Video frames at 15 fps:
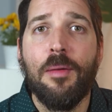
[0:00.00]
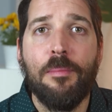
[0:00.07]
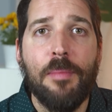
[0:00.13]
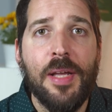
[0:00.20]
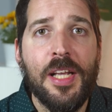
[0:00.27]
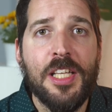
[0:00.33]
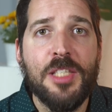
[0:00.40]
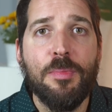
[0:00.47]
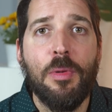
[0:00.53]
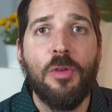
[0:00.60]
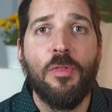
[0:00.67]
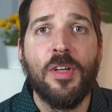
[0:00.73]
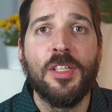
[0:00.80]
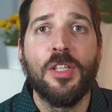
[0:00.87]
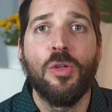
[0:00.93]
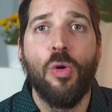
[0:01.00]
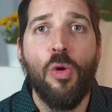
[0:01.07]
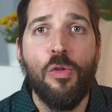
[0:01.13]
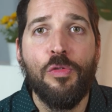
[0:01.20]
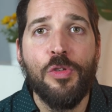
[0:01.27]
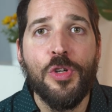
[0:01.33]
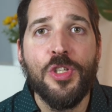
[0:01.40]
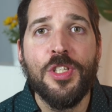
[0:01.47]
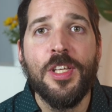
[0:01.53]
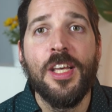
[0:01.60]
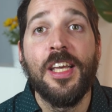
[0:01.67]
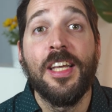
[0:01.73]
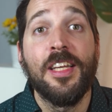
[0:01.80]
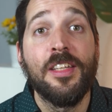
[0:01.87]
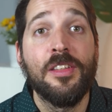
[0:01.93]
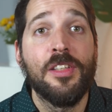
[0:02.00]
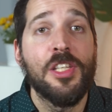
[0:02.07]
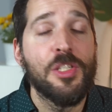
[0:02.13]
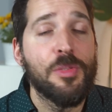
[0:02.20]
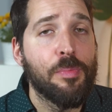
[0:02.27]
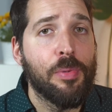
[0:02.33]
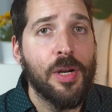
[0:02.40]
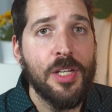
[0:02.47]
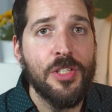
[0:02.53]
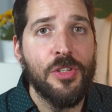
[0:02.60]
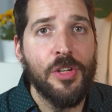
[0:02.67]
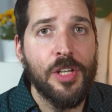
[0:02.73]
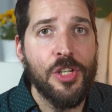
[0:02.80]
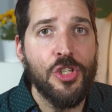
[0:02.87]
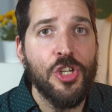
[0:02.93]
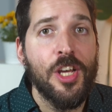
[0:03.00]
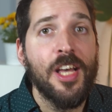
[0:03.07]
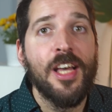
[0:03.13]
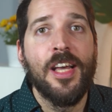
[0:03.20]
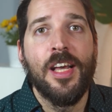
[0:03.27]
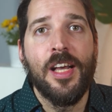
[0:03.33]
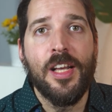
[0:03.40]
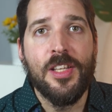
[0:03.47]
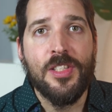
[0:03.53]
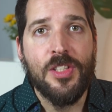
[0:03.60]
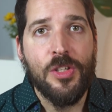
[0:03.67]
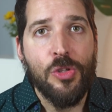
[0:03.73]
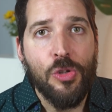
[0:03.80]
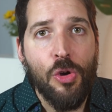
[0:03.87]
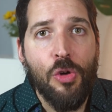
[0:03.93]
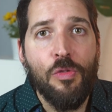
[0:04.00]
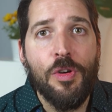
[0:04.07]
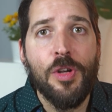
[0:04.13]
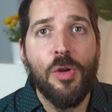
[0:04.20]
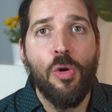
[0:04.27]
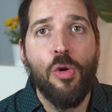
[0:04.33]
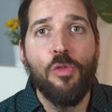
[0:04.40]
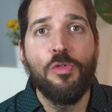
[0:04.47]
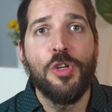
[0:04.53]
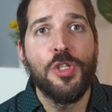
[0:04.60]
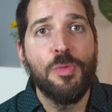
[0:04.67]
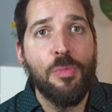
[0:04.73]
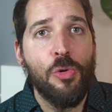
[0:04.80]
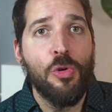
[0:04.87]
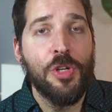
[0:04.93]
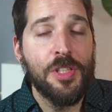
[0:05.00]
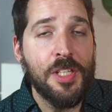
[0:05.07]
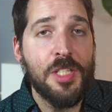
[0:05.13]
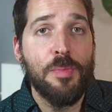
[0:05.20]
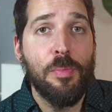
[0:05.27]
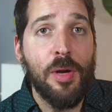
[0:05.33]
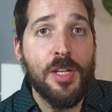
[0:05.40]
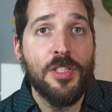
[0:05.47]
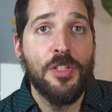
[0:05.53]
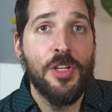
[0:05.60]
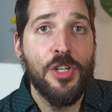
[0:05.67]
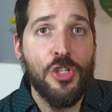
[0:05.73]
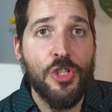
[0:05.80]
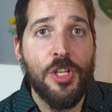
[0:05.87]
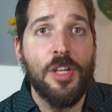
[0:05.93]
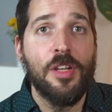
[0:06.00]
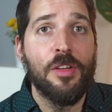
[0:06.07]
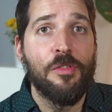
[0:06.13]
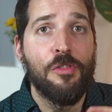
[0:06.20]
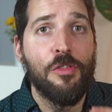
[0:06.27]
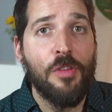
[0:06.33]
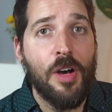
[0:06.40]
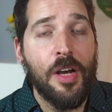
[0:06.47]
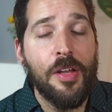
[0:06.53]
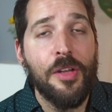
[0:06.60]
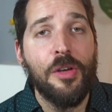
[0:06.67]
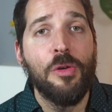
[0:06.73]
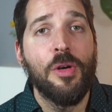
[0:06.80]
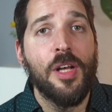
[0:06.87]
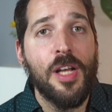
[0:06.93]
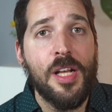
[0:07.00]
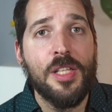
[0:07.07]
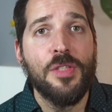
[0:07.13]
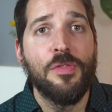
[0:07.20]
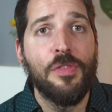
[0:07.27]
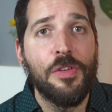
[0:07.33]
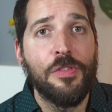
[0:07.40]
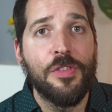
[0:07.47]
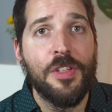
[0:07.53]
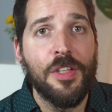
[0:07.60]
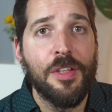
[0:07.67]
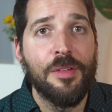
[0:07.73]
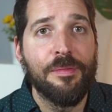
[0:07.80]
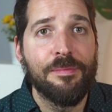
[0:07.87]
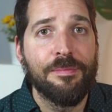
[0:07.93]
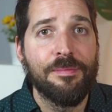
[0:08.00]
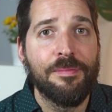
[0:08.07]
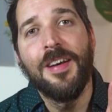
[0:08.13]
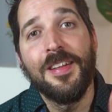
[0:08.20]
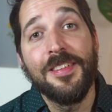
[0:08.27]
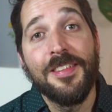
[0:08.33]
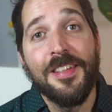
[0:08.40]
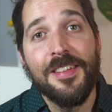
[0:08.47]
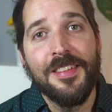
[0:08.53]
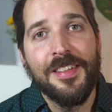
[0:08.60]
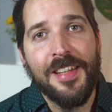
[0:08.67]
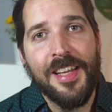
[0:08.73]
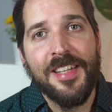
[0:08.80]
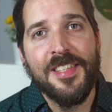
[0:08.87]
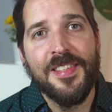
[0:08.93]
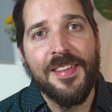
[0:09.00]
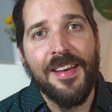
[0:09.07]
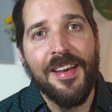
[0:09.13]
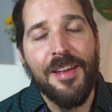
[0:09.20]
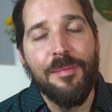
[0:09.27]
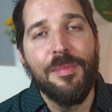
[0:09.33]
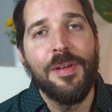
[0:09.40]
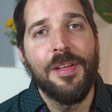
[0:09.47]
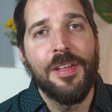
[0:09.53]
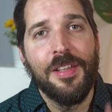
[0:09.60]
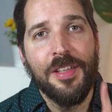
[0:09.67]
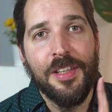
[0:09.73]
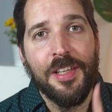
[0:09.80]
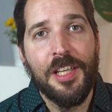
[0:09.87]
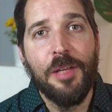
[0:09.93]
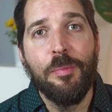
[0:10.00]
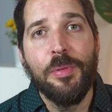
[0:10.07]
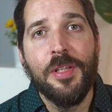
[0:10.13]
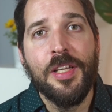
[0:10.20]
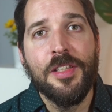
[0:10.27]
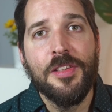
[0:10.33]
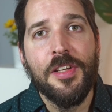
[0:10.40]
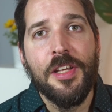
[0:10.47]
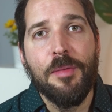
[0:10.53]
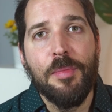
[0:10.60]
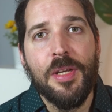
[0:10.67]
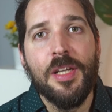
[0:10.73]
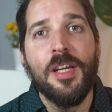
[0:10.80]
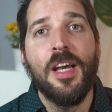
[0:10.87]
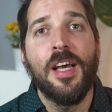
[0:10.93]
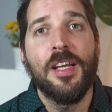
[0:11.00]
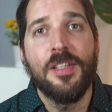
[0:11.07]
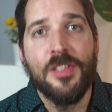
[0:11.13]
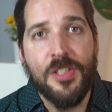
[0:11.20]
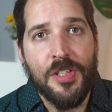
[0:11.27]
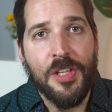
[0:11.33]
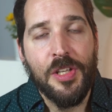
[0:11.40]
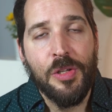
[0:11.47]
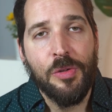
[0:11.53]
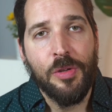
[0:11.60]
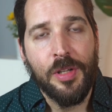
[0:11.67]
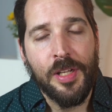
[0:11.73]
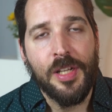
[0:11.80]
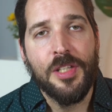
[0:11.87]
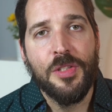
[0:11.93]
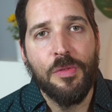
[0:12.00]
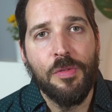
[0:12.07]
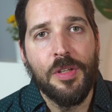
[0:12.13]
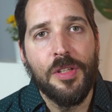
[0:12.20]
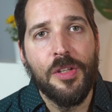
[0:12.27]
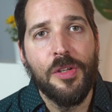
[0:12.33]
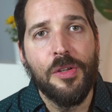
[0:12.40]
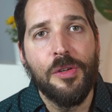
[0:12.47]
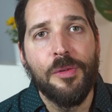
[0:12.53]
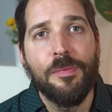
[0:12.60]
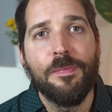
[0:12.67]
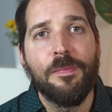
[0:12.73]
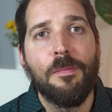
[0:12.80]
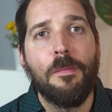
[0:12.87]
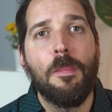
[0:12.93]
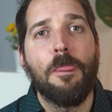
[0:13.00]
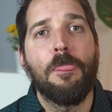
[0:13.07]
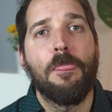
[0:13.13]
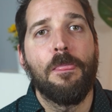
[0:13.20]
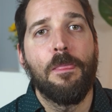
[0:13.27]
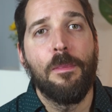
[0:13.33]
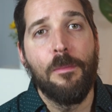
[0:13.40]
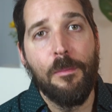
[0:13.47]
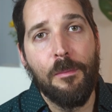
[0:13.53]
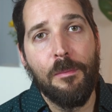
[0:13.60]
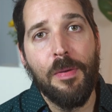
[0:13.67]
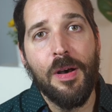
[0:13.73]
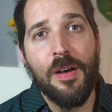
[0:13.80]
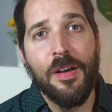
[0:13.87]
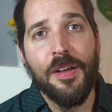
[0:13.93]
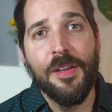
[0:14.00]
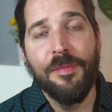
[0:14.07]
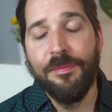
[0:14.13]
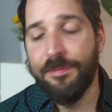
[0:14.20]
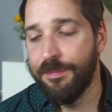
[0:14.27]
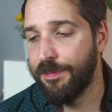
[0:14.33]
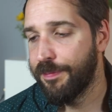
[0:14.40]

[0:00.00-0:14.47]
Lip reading: amazed by what it offers in this price range, as no one offers more in this price range than FiiO S15. Until the next time, keep daydreaming and see you in the next video. Bye!